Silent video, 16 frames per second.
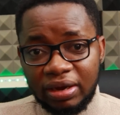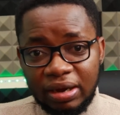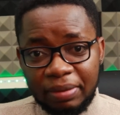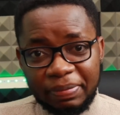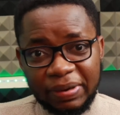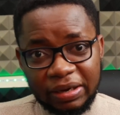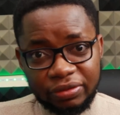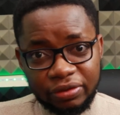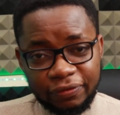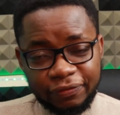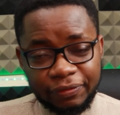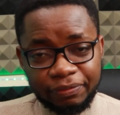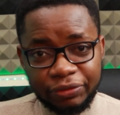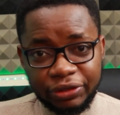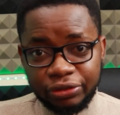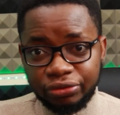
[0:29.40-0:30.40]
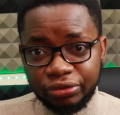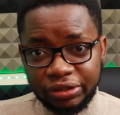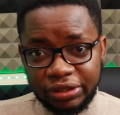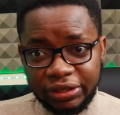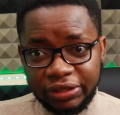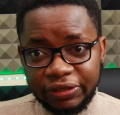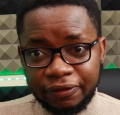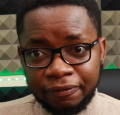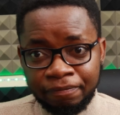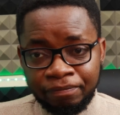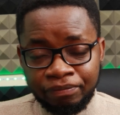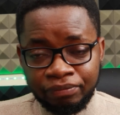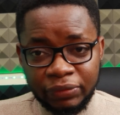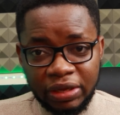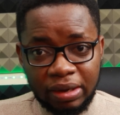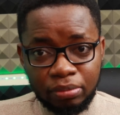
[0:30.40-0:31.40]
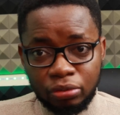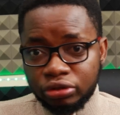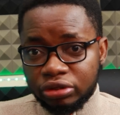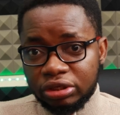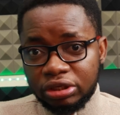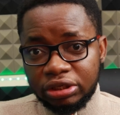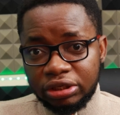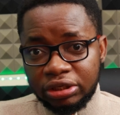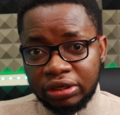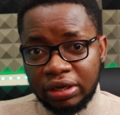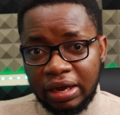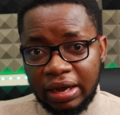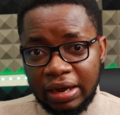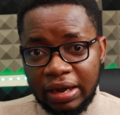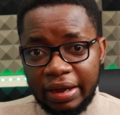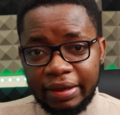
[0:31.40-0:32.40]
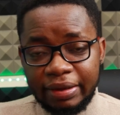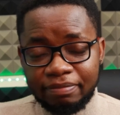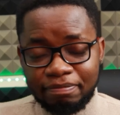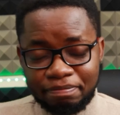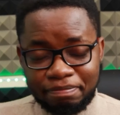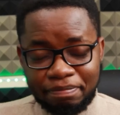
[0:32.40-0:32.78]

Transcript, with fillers: uh, Python from day to day. Uh, mostly I